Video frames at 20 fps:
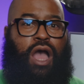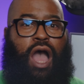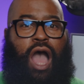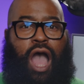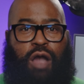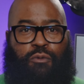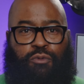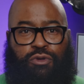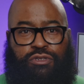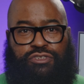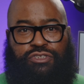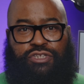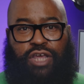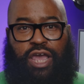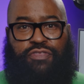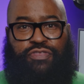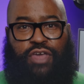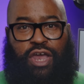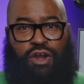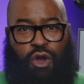I will
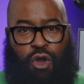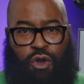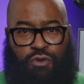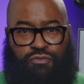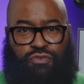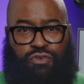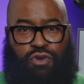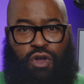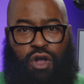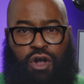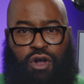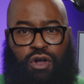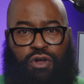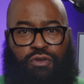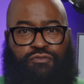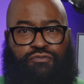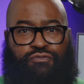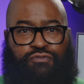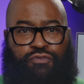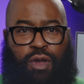say that overall,
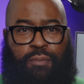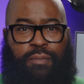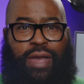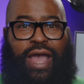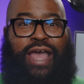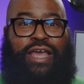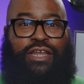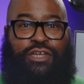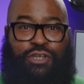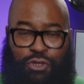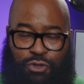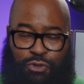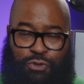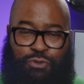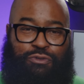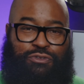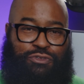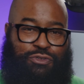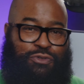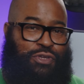from a
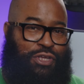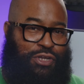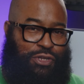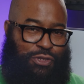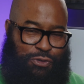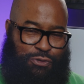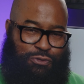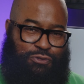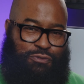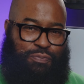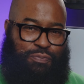news you can use